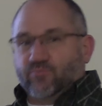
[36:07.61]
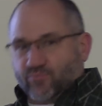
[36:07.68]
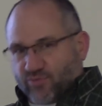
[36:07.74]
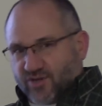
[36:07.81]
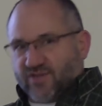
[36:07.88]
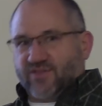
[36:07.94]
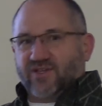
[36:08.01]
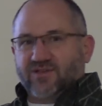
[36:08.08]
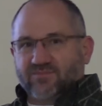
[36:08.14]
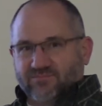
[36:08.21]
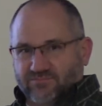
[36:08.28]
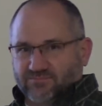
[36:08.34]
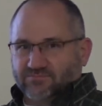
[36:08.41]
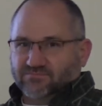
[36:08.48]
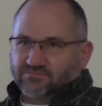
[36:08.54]

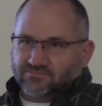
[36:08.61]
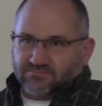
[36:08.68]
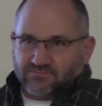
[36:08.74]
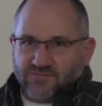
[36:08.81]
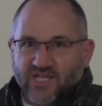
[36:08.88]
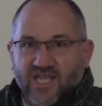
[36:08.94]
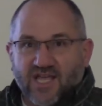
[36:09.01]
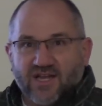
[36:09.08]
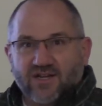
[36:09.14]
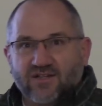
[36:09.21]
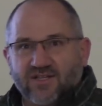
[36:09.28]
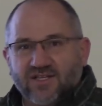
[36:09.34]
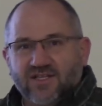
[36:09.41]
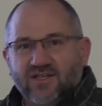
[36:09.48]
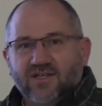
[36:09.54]
breathing
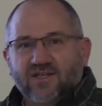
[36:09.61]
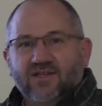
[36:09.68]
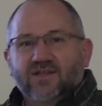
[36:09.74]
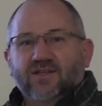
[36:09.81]
mechanically,